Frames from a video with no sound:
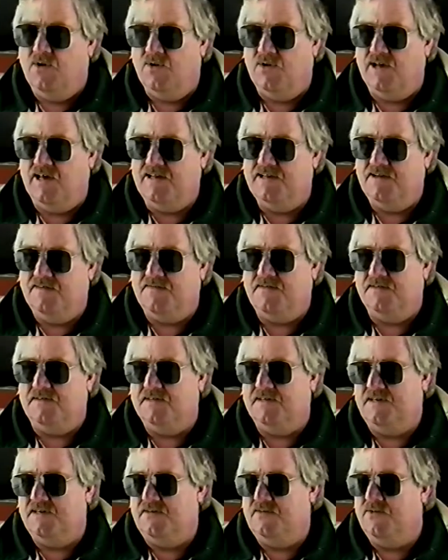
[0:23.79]
lot
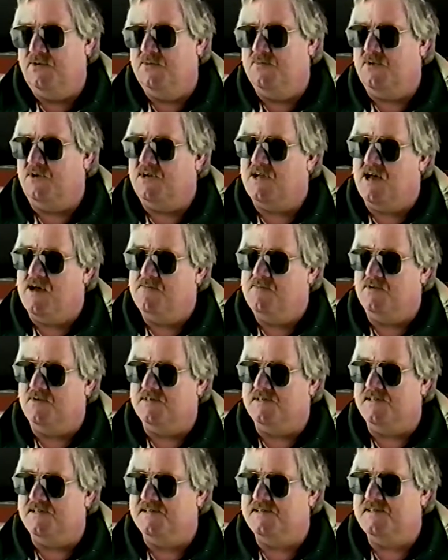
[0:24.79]
different than a normal
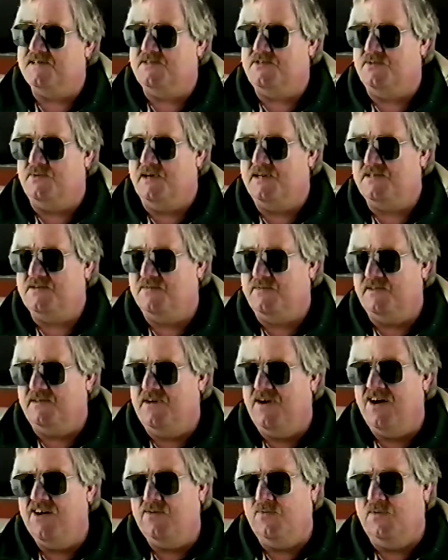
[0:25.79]
composting situation with
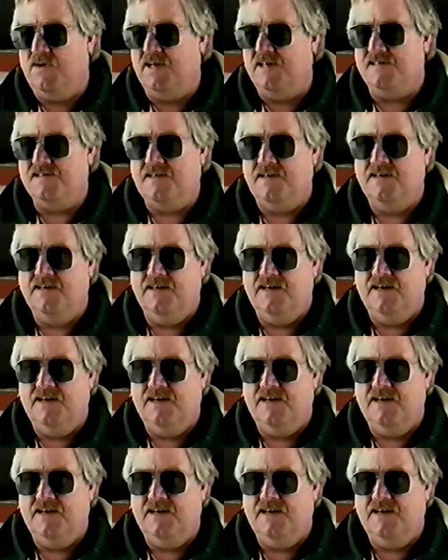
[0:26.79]
yard waste.